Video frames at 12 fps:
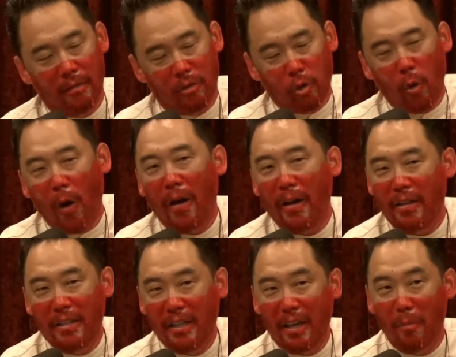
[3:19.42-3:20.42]

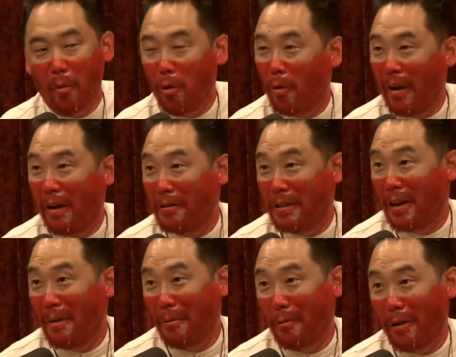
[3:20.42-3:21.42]
trying to get more
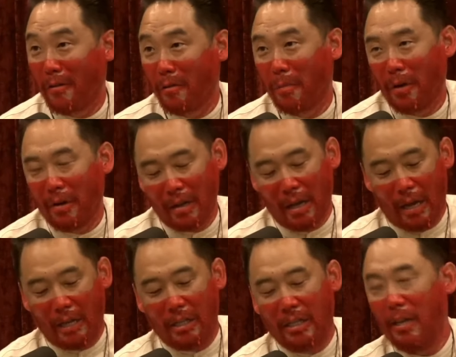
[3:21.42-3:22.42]
airtime or whatever, but
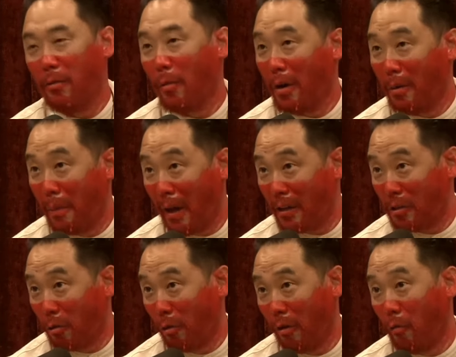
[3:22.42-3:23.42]
I did write a
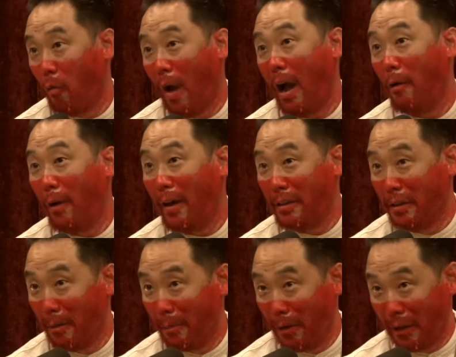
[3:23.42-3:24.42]
backstory of how I
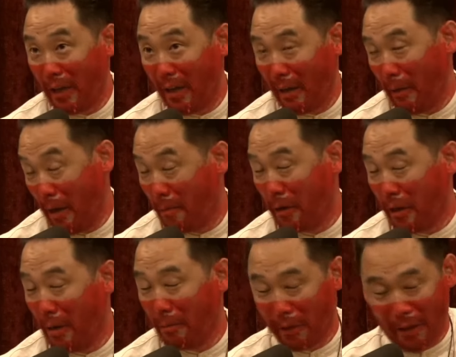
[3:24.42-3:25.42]
ended up in a ga- I am a
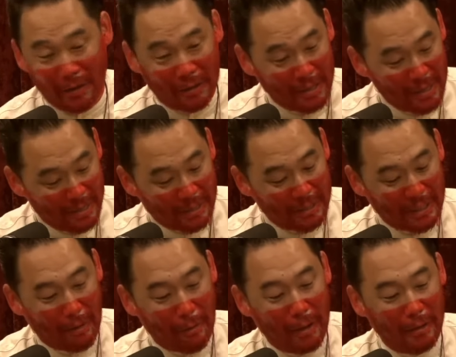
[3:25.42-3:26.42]
gambling addict. This is
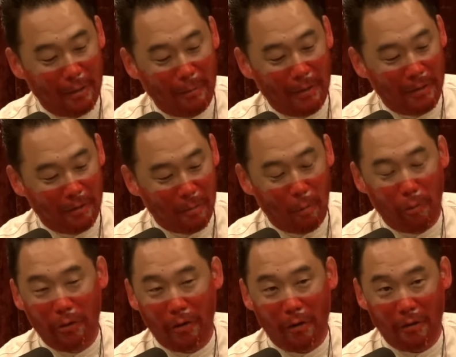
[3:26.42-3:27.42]
how I ended up at a
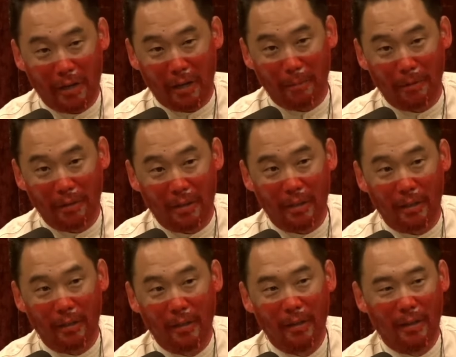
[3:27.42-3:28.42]
Gamorrean Guard gambling
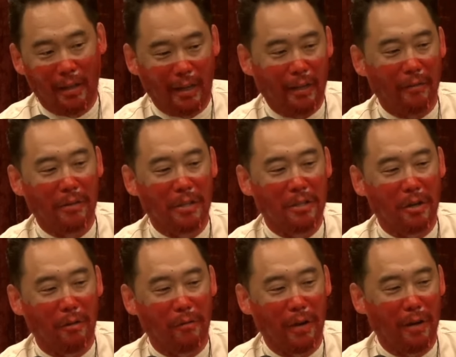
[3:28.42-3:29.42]
thing, and I give it to
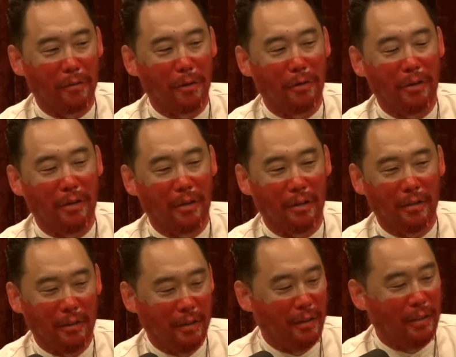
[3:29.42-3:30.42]
Jon Favreau and uh,
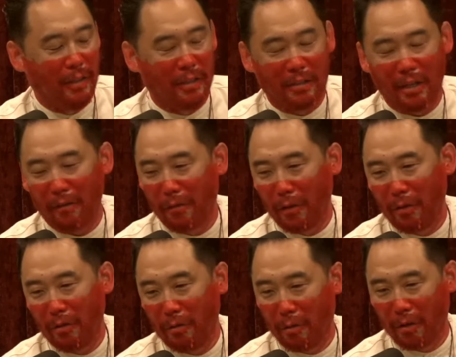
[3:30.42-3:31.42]
and Dave
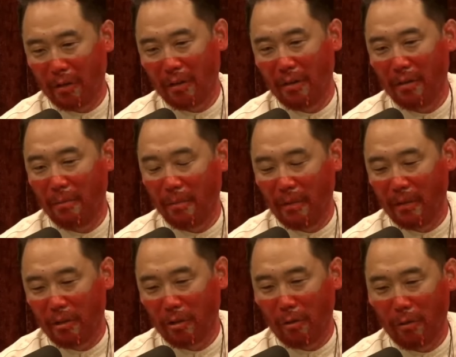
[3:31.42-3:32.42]
Filoni, who are like the
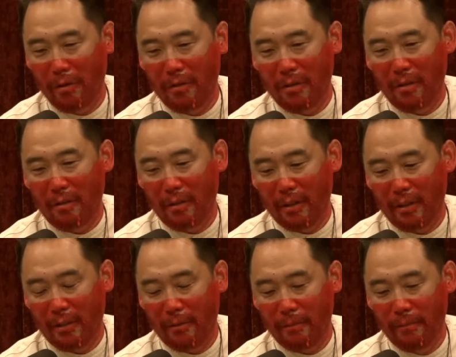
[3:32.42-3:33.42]
the showrunners, and they're like,
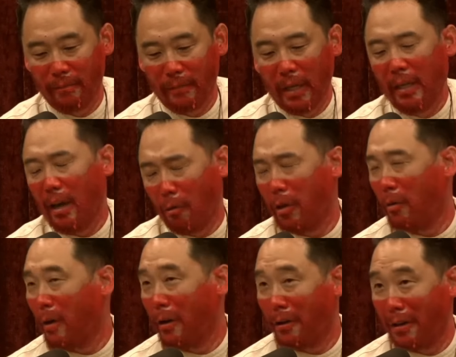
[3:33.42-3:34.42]
um, yeah, we'll get
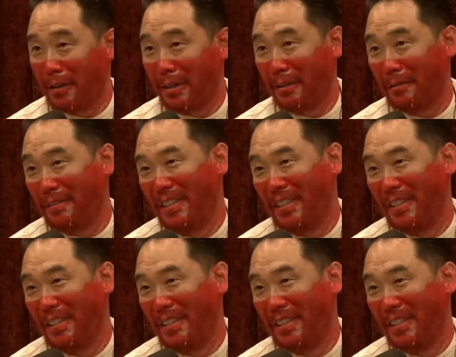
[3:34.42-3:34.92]
right on that, Dave.